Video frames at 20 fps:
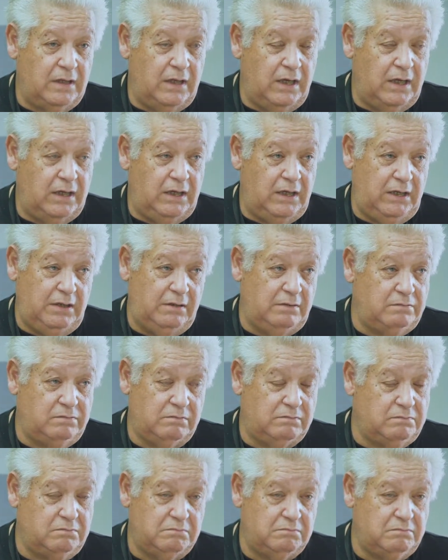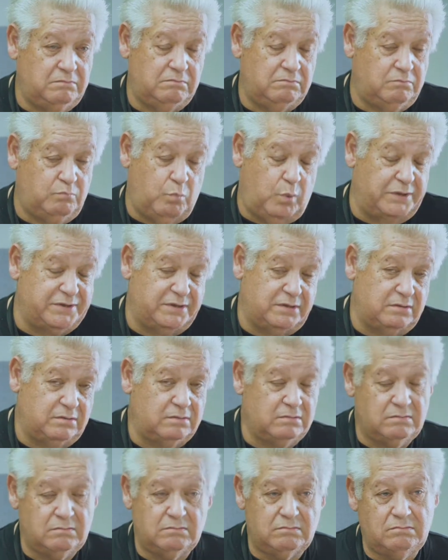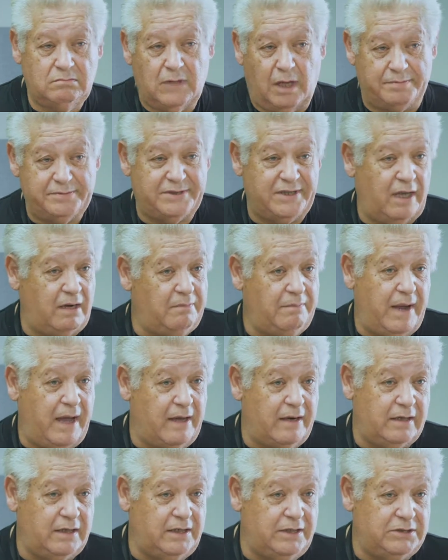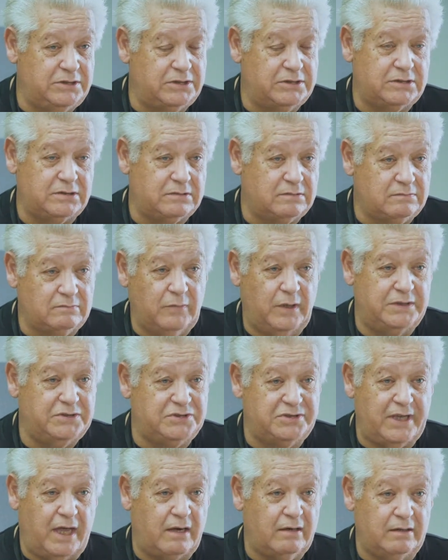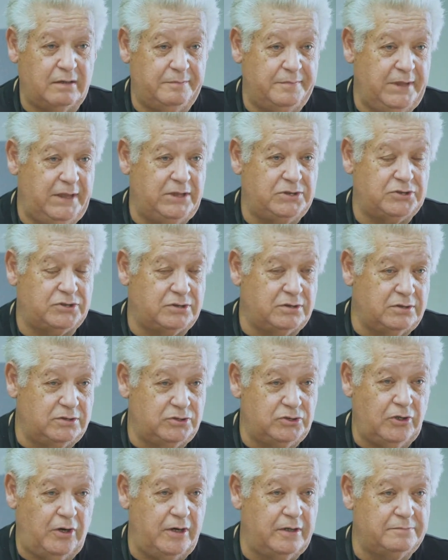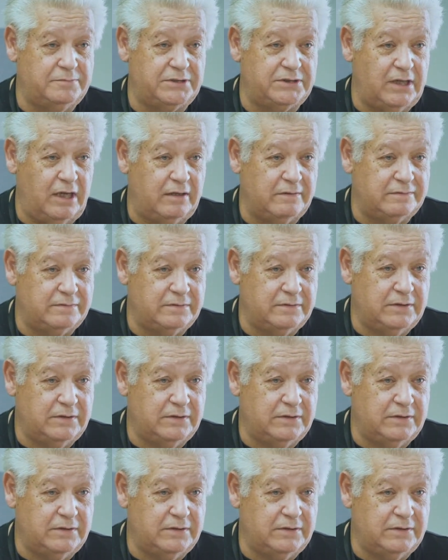And he wasn't upset about it. He just went and sat on the beach and enjoyed himself.